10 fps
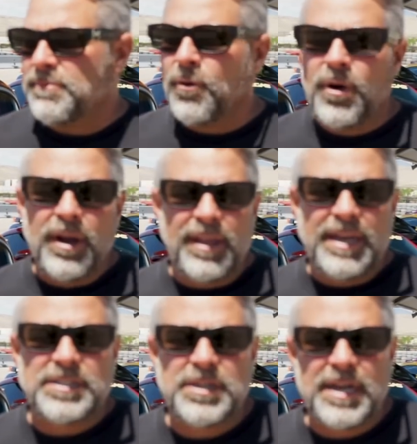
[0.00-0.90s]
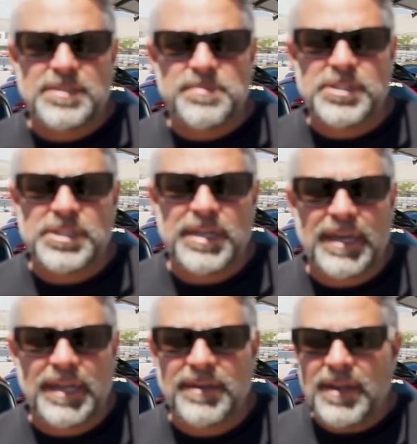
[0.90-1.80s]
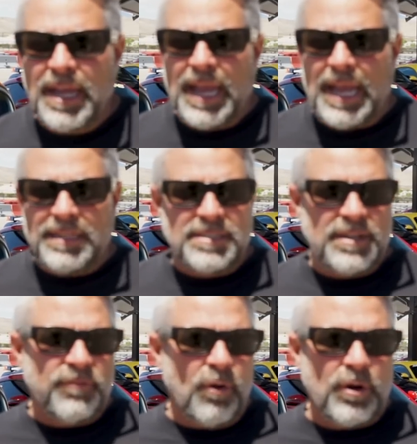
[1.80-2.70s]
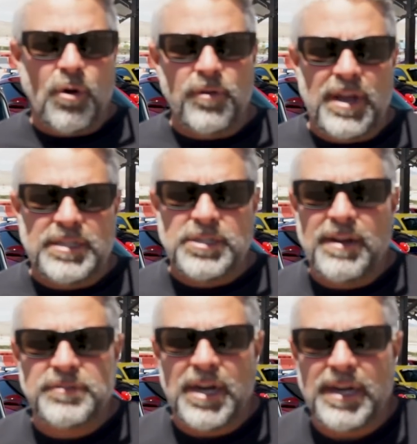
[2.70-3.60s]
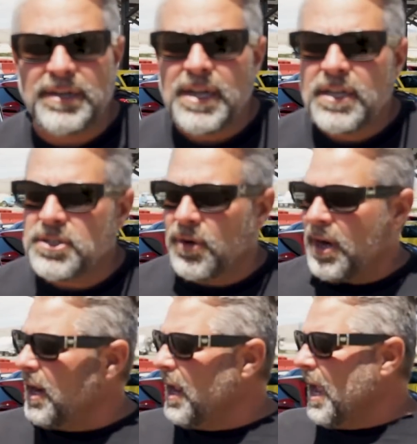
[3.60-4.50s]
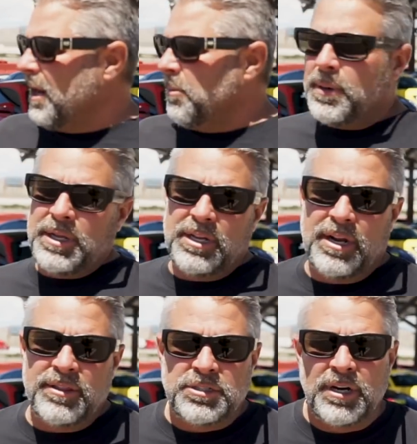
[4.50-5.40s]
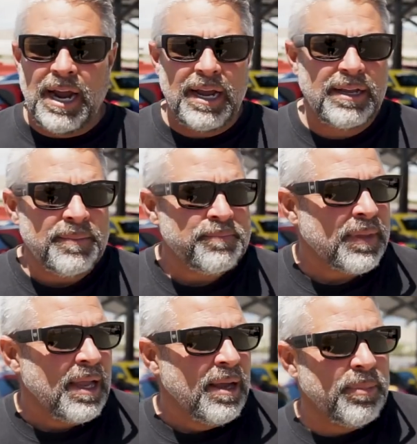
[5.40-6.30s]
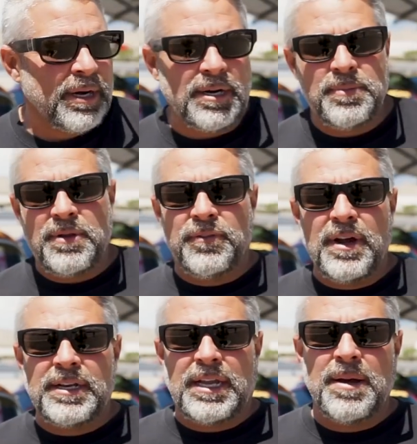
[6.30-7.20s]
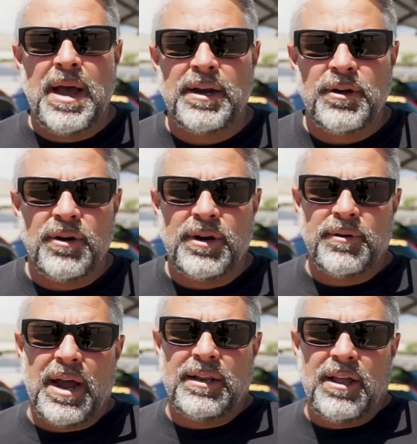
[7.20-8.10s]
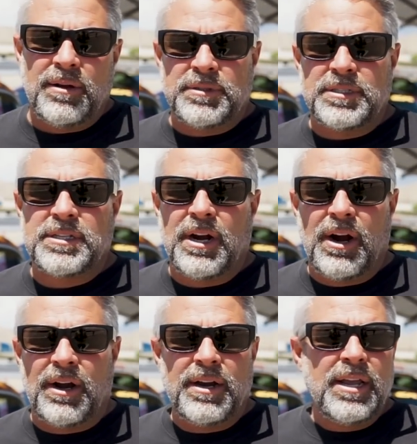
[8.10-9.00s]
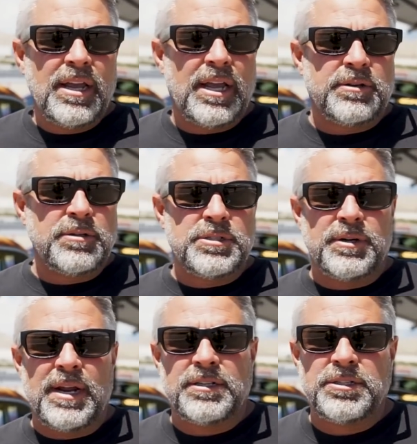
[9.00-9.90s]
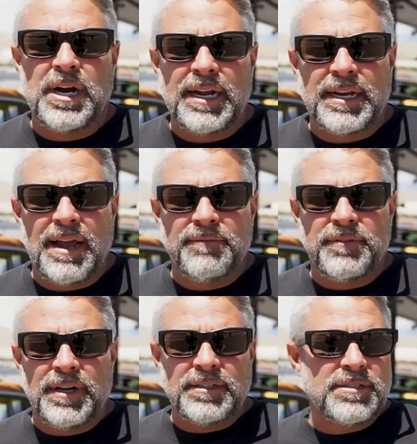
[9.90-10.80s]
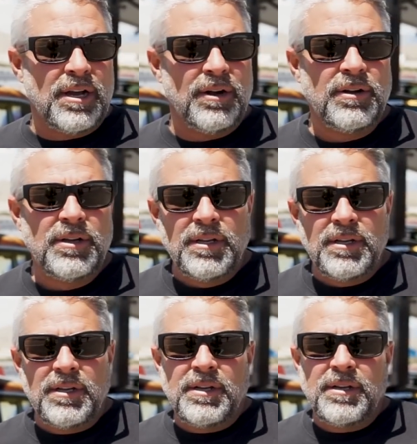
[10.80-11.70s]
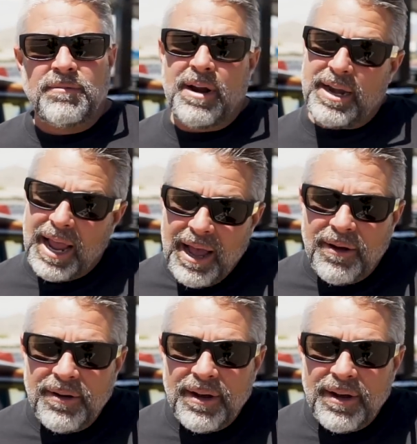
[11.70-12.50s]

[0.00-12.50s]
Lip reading: 4L80 transmission in it, and C4 Corvette drivetrain. So it ought to handle pretty good on the track, but it'd be fun to come out and go on a ride along with this car and cruise it around the track and have fun. So right now,